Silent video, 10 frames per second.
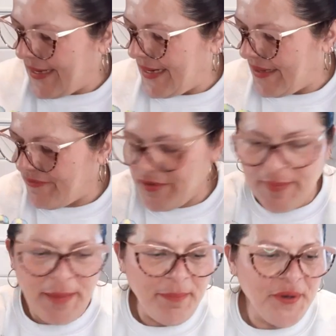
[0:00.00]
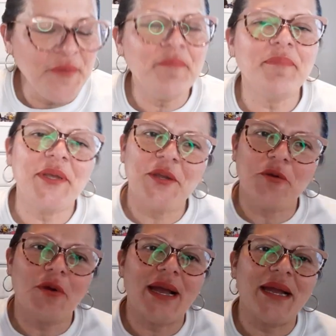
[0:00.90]
And remember, be your
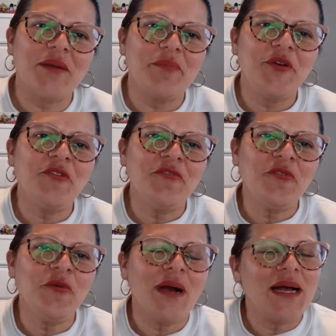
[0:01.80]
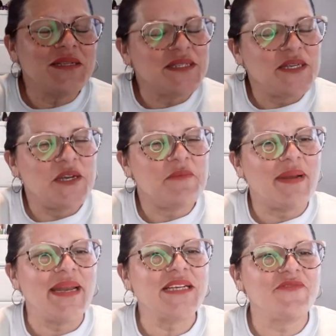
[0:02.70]
own kind of beautiful. I'll see you in my
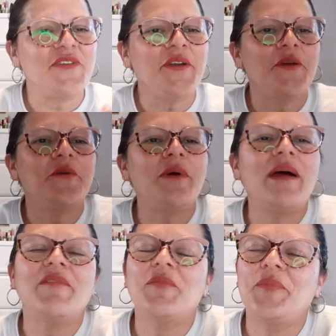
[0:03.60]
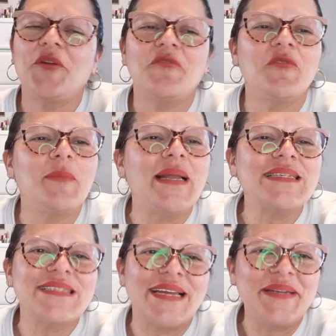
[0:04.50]
next video. Have a beautiful,
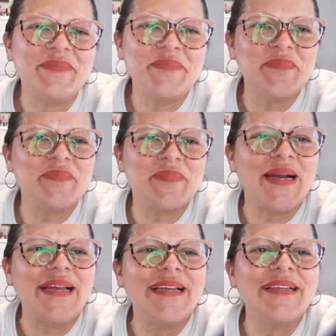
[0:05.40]
blessed night. Mm, bye.